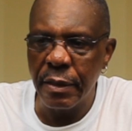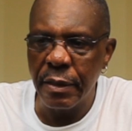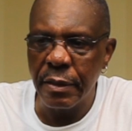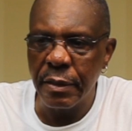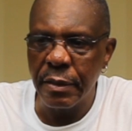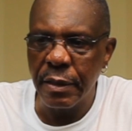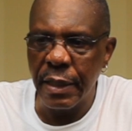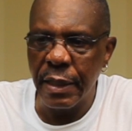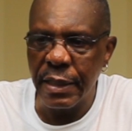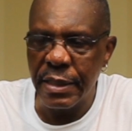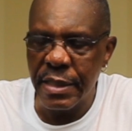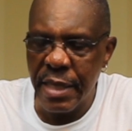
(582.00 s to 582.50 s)

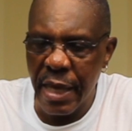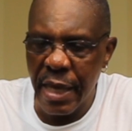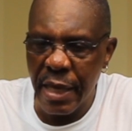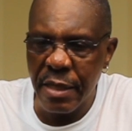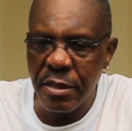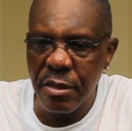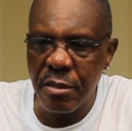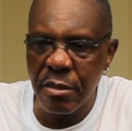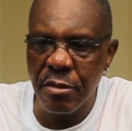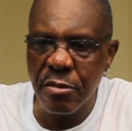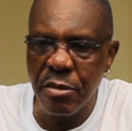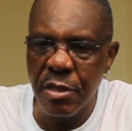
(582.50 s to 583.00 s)
they
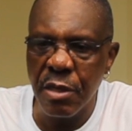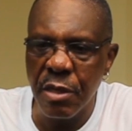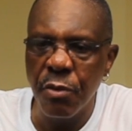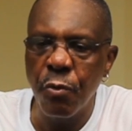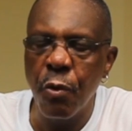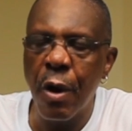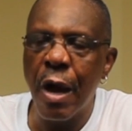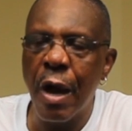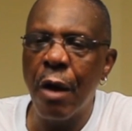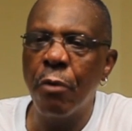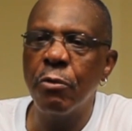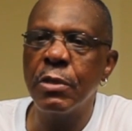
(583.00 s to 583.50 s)
tested to see
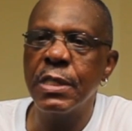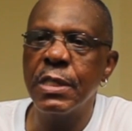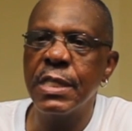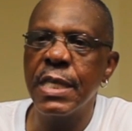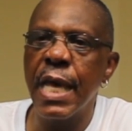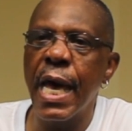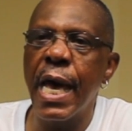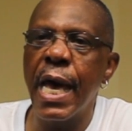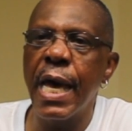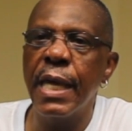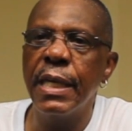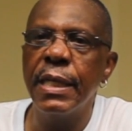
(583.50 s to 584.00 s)
where I was
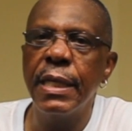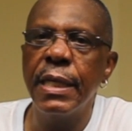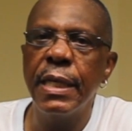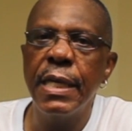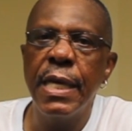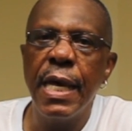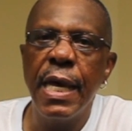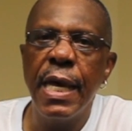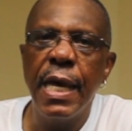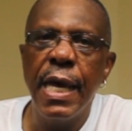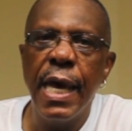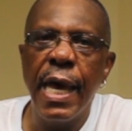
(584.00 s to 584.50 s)
at.
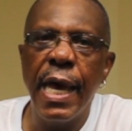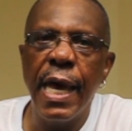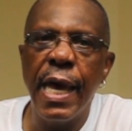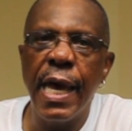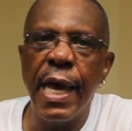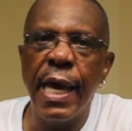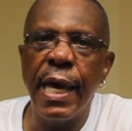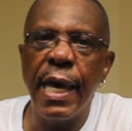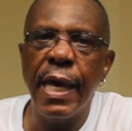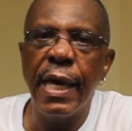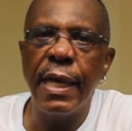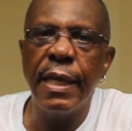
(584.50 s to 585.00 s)

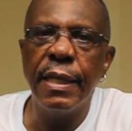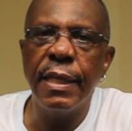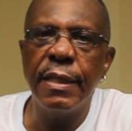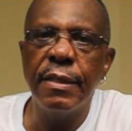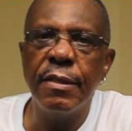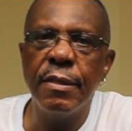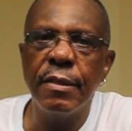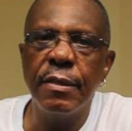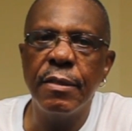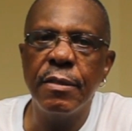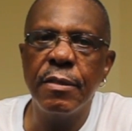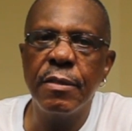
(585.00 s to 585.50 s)

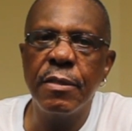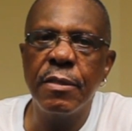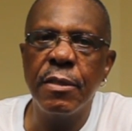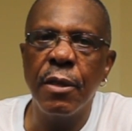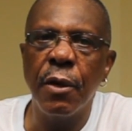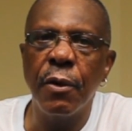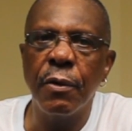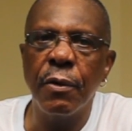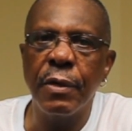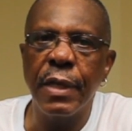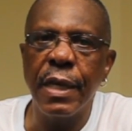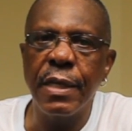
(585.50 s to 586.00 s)
And
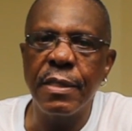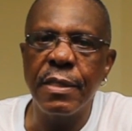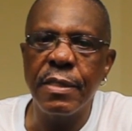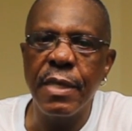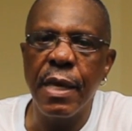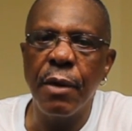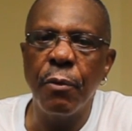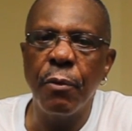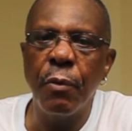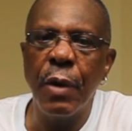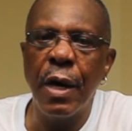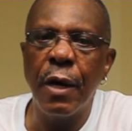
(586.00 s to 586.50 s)
so they
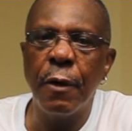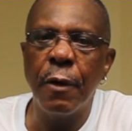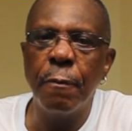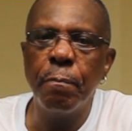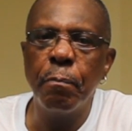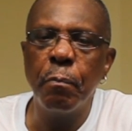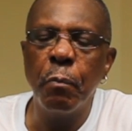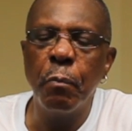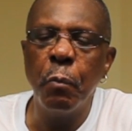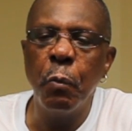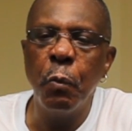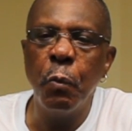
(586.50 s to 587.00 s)
said, well,
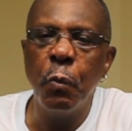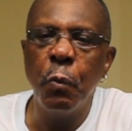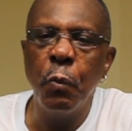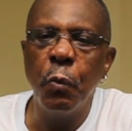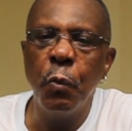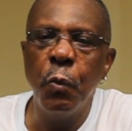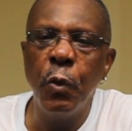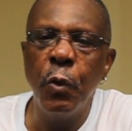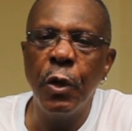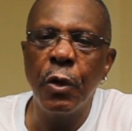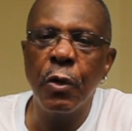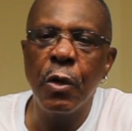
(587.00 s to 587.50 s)

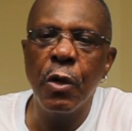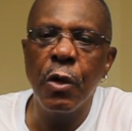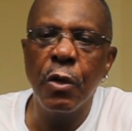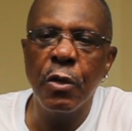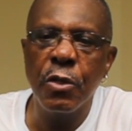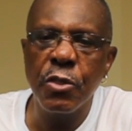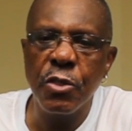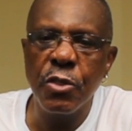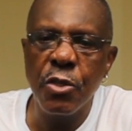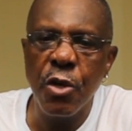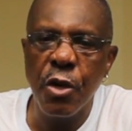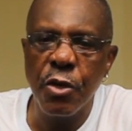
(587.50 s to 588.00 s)
we're going to
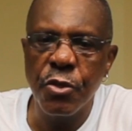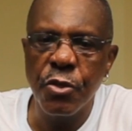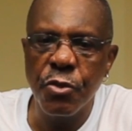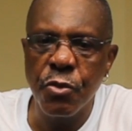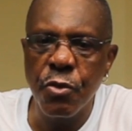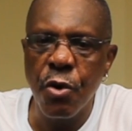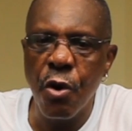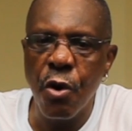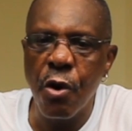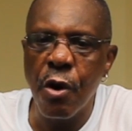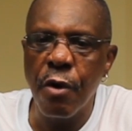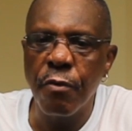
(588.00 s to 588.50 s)
start
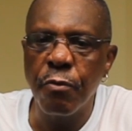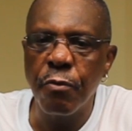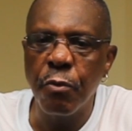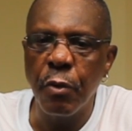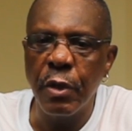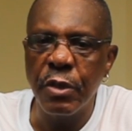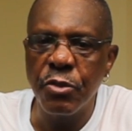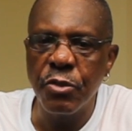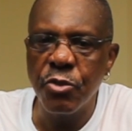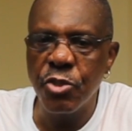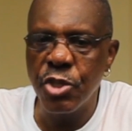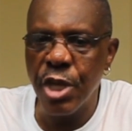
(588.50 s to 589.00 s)
you off
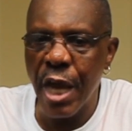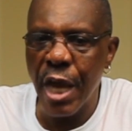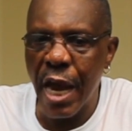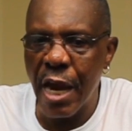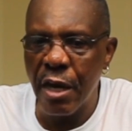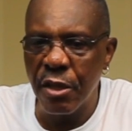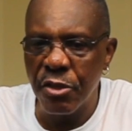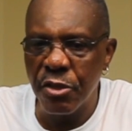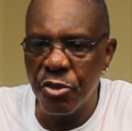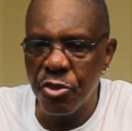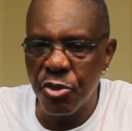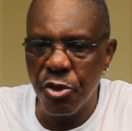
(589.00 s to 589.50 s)
with
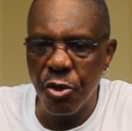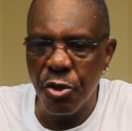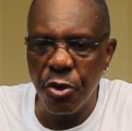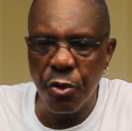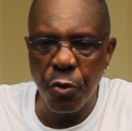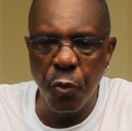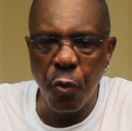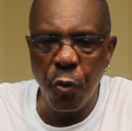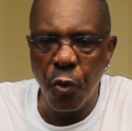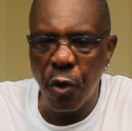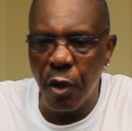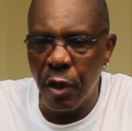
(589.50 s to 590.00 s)
Challenger
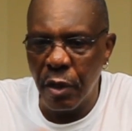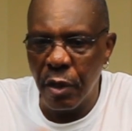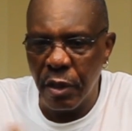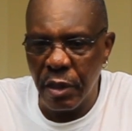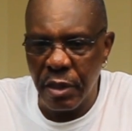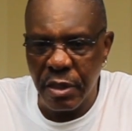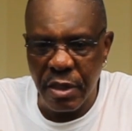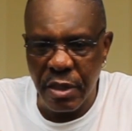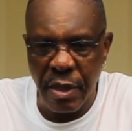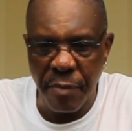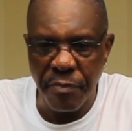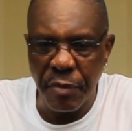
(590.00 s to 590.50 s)
1 or
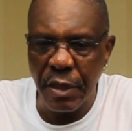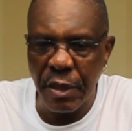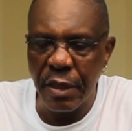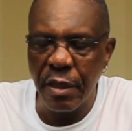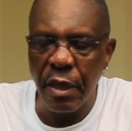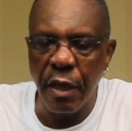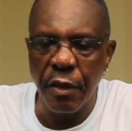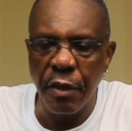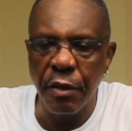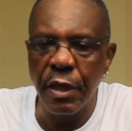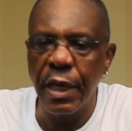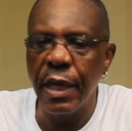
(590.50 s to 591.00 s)
something
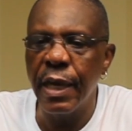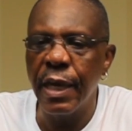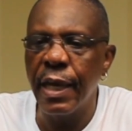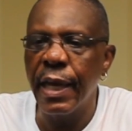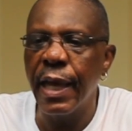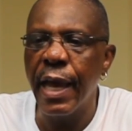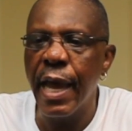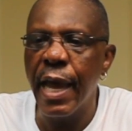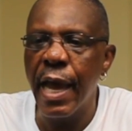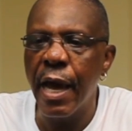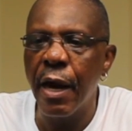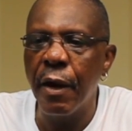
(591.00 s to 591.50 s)
other.
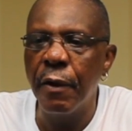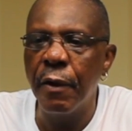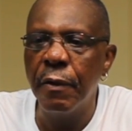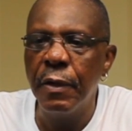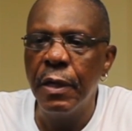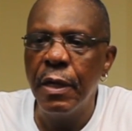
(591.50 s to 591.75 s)
Anyhow,